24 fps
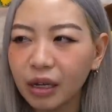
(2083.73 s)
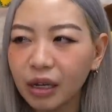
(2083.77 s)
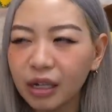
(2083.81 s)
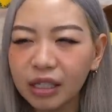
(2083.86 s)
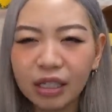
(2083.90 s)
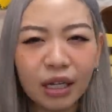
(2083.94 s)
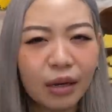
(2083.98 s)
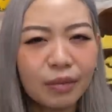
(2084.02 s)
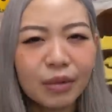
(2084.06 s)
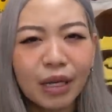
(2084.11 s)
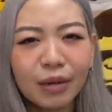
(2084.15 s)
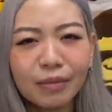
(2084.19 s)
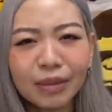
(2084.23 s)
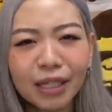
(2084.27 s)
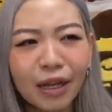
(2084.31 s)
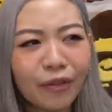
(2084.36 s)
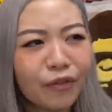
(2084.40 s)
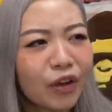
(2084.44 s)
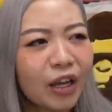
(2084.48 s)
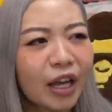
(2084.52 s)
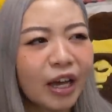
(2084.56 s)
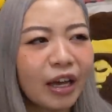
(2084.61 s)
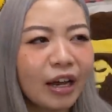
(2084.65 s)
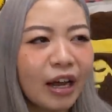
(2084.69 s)
sometimes I
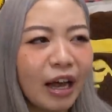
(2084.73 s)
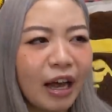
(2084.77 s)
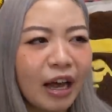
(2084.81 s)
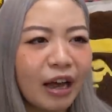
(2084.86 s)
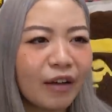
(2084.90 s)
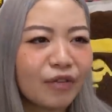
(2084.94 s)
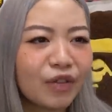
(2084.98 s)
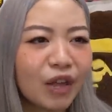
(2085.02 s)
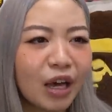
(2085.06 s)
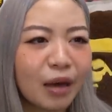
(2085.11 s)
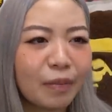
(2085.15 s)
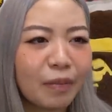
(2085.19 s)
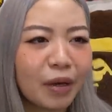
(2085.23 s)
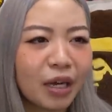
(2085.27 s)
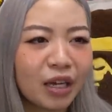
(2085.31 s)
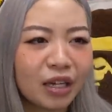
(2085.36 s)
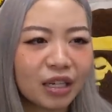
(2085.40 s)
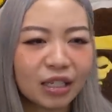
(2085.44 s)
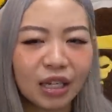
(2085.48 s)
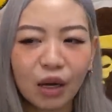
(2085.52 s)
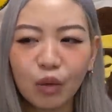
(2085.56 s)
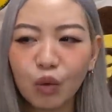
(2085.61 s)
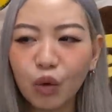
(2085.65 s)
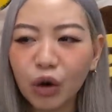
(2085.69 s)
forget I have that pair
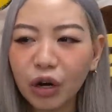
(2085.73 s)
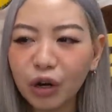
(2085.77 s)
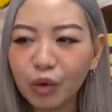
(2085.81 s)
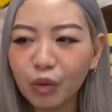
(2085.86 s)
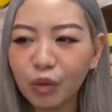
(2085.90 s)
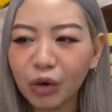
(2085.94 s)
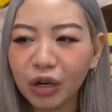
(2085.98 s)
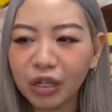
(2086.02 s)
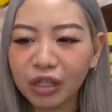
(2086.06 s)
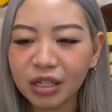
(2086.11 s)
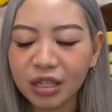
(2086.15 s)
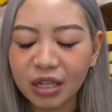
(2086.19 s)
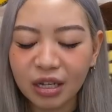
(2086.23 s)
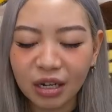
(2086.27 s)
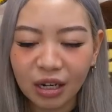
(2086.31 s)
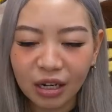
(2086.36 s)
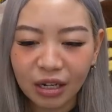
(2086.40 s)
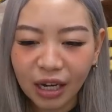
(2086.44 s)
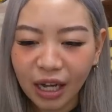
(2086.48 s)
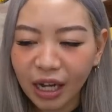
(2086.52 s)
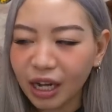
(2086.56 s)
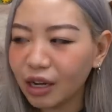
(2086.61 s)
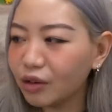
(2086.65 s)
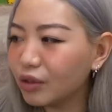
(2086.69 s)
because I wore it once and
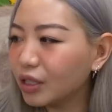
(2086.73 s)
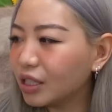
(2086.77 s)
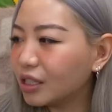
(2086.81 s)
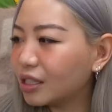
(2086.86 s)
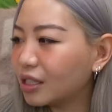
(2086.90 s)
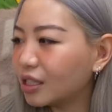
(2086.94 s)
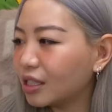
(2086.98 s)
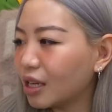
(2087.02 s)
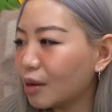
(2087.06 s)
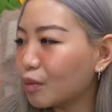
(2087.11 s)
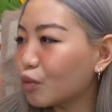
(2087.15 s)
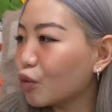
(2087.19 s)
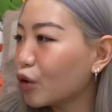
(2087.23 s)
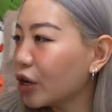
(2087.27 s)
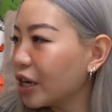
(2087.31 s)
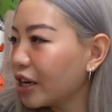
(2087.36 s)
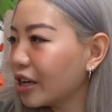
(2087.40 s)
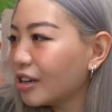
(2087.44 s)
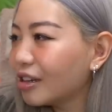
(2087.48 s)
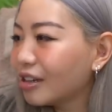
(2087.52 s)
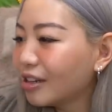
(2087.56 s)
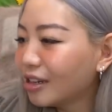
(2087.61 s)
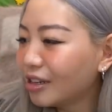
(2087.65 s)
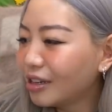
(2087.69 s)
then now it's
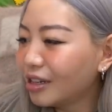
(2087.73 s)
somewhere